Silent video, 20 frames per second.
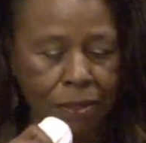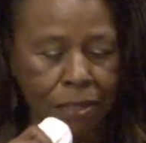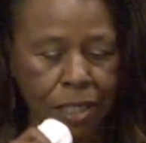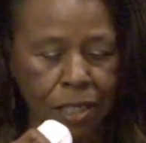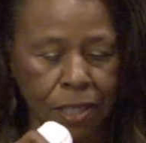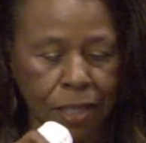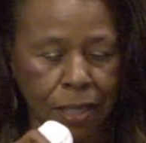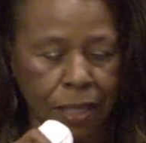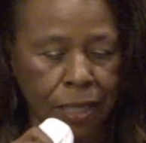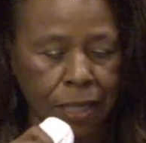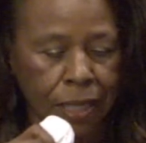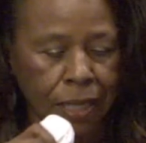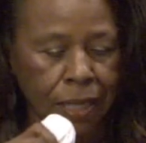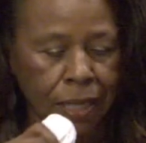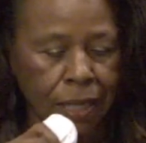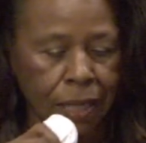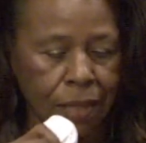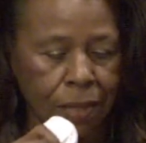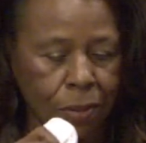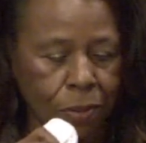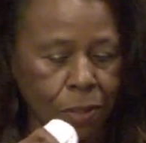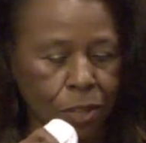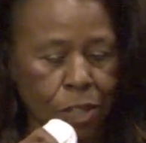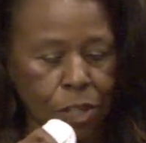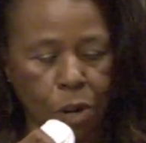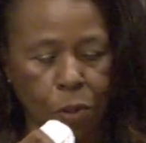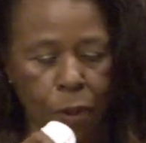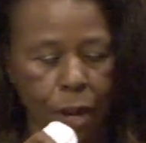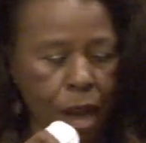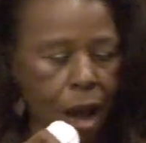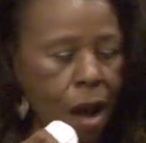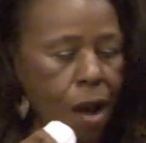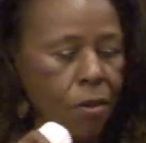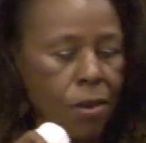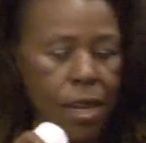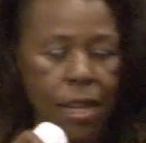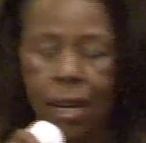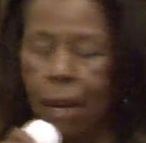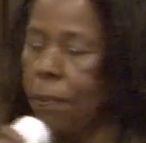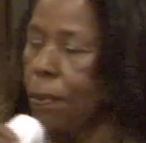So we have to,
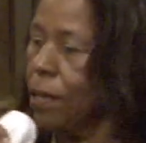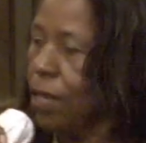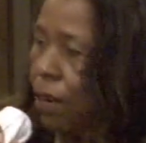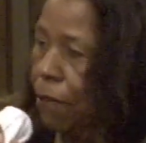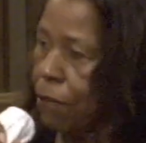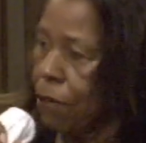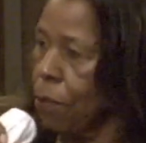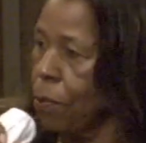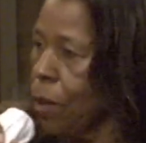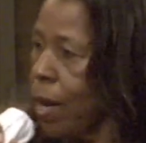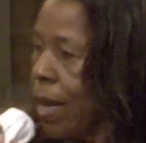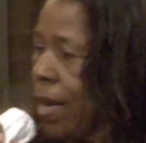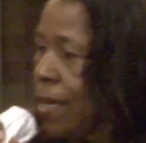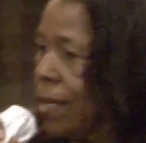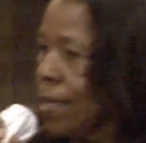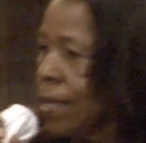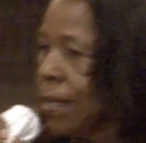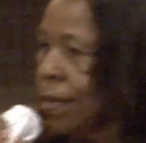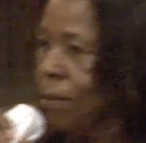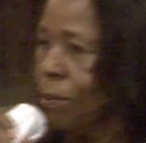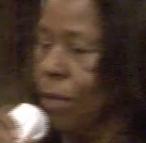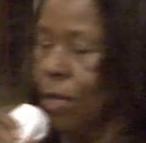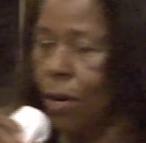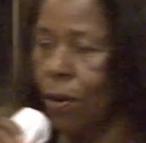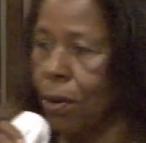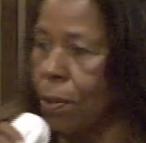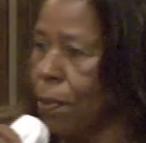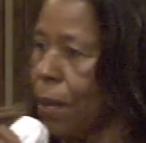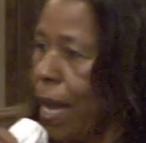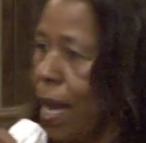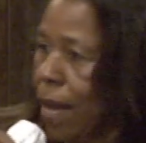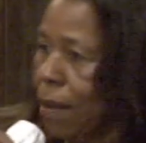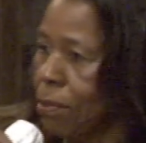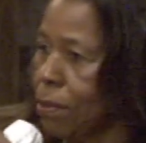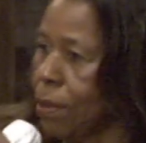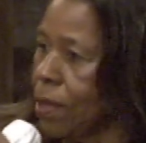you know, we all get up a different ways.